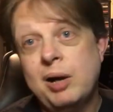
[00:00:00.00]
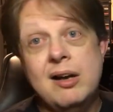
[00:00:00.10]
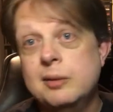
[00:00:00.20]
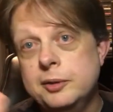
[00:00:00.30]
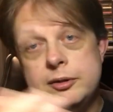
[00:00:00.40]

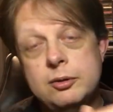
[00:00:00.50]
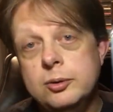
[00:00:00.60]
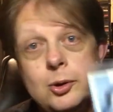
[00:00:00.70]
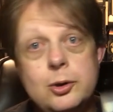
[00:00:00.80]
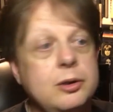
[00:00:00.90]
Parliament
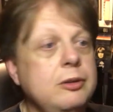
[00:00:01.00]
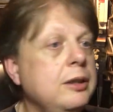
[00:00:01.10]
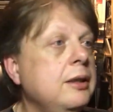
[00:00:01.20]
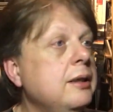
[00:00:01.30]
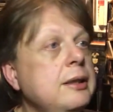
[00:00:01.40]
or
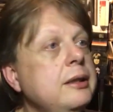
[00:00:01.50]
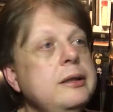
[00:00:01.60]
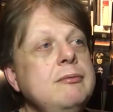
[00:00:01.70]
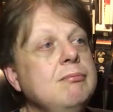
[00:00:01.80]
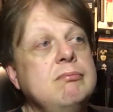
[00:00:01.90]

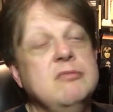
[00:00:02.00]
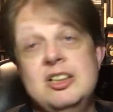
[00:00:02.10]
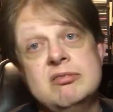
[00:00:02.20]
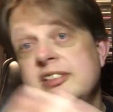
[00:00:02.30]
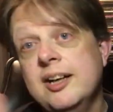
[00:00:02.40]

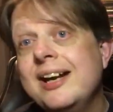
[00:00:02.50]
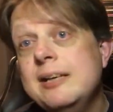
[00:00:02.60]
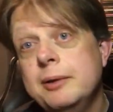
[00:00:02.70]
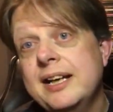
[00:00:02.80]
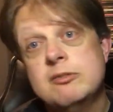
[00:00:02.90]
you know,
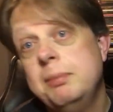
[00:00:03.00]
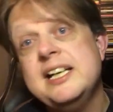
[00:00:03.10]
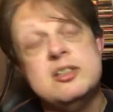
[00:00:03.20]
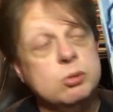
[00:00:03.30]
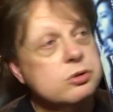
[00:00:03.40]
anybody else,
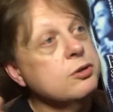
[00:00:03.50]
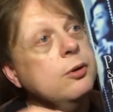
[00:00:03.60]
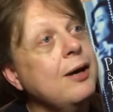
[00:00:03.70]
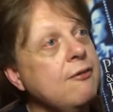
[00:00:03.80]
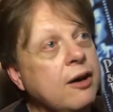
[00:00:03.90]
Beatles or
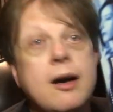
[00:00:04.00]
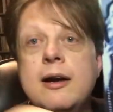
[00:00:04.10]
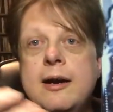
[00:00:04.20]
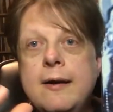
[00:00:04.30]
whoever.